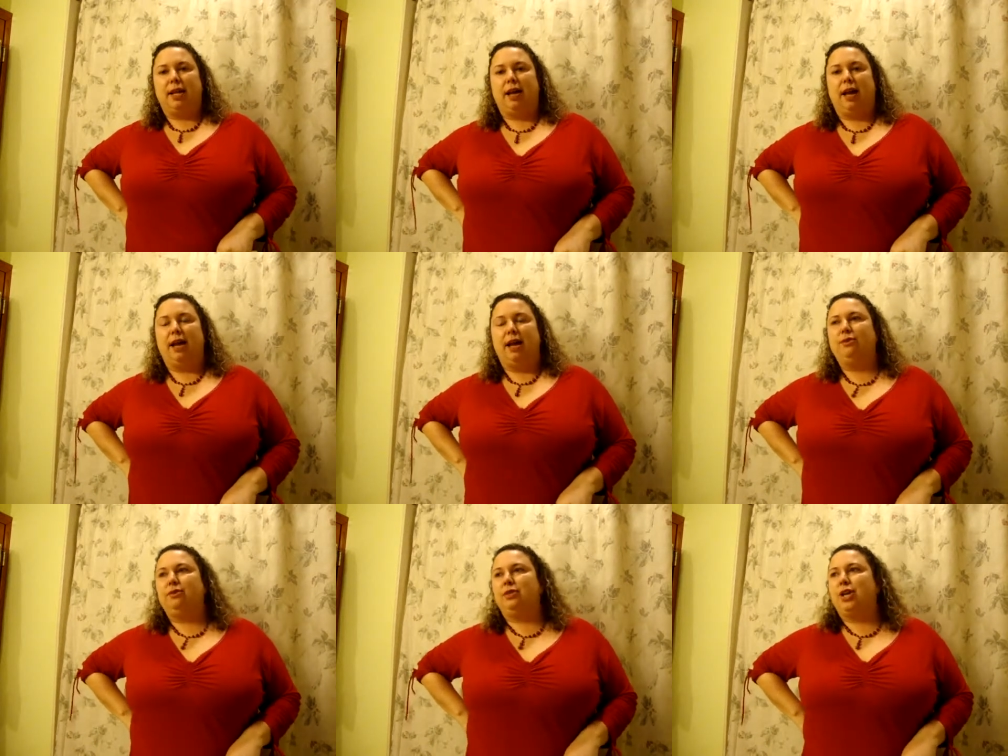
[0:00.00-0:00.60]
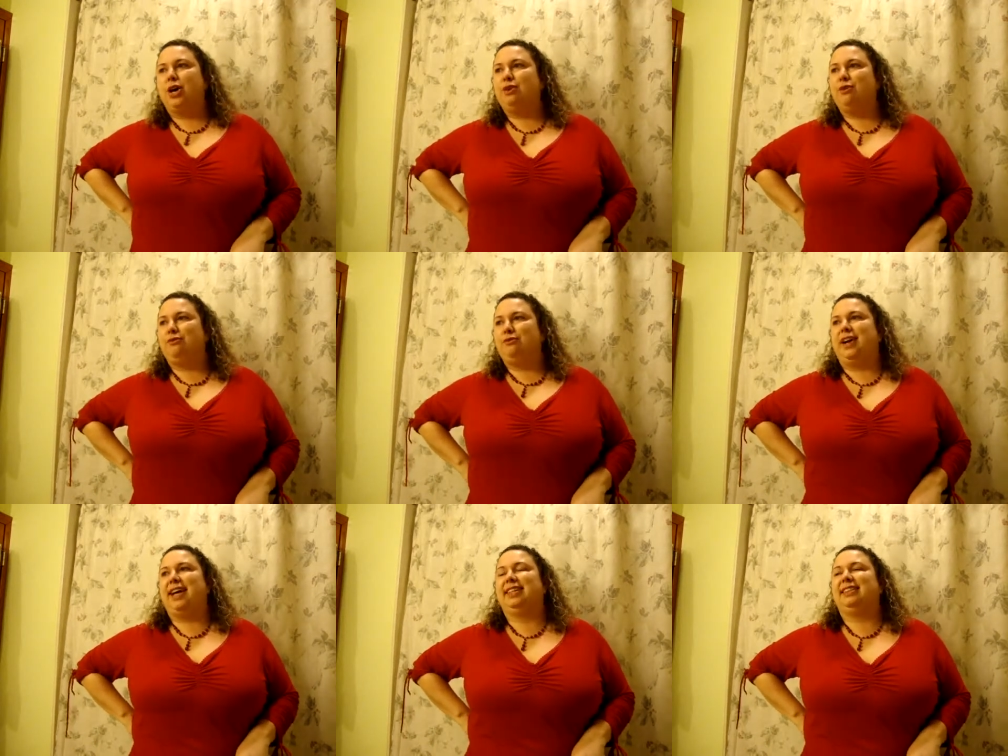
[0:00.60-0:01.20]
I don't know
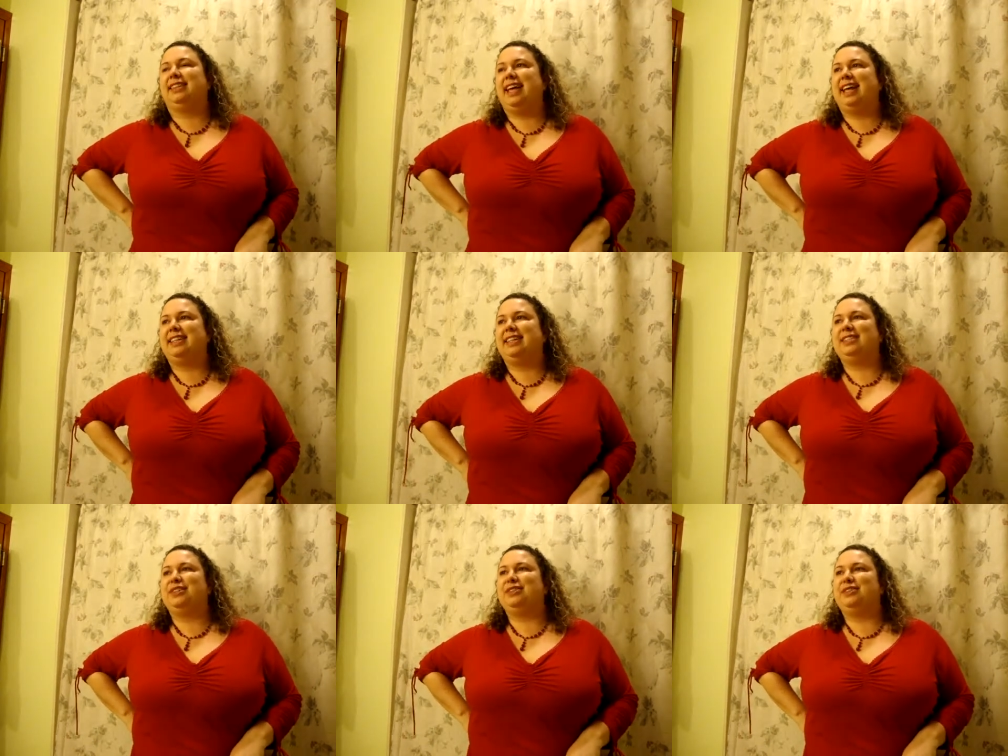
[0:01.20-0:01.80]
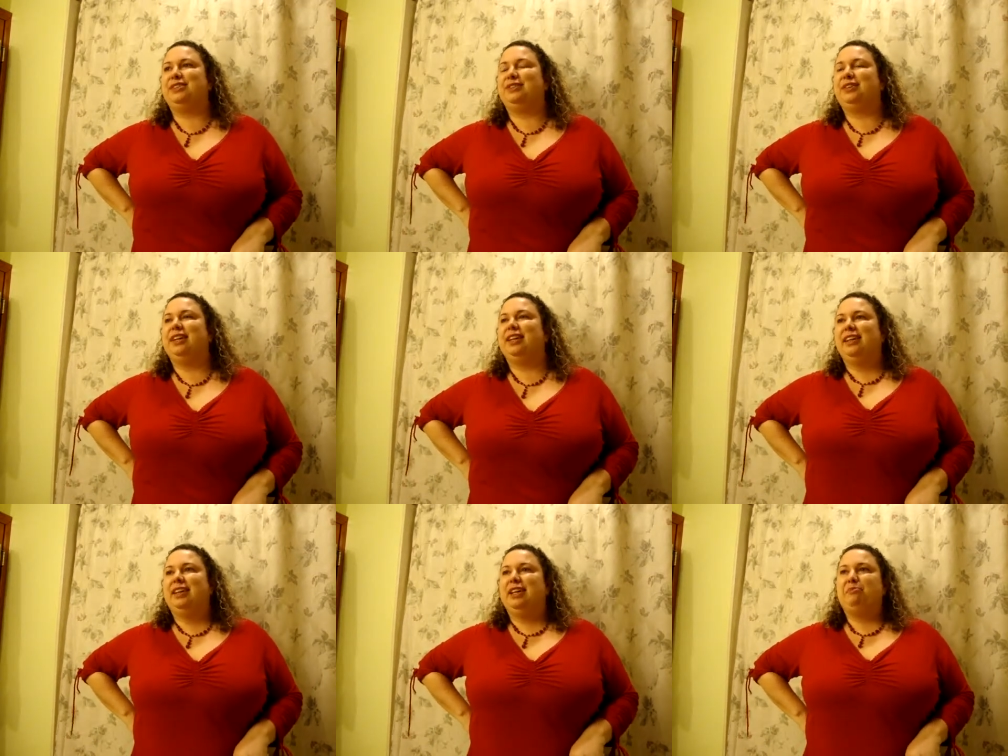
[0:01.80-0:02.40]
if I'd like to
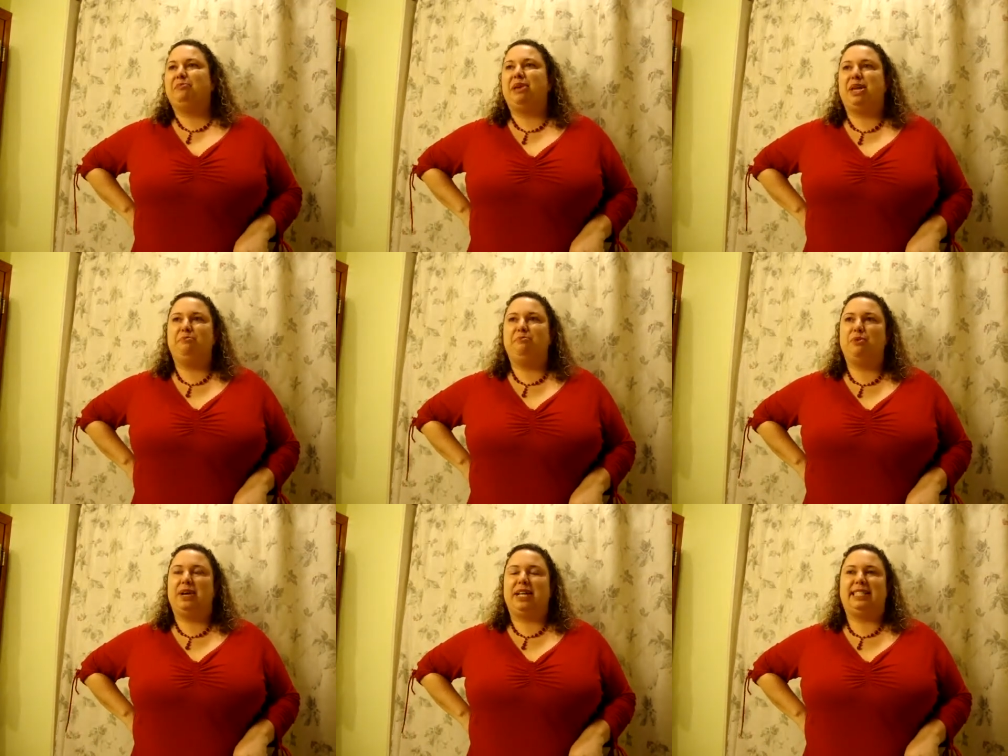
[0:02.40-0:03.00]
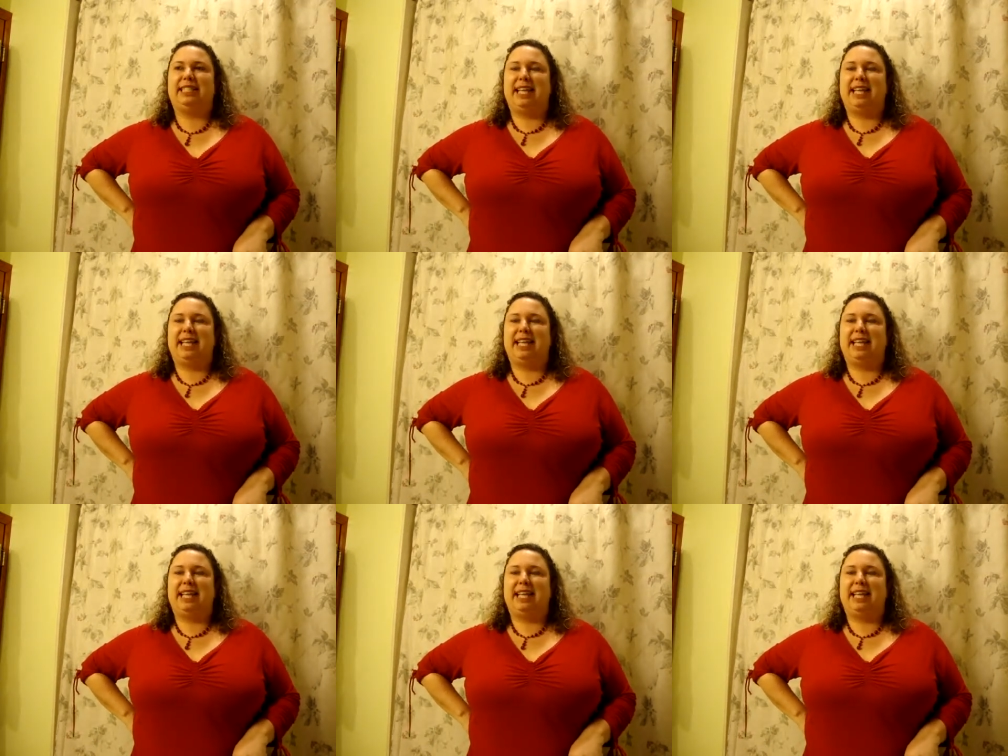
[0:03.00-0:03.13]
pinpoint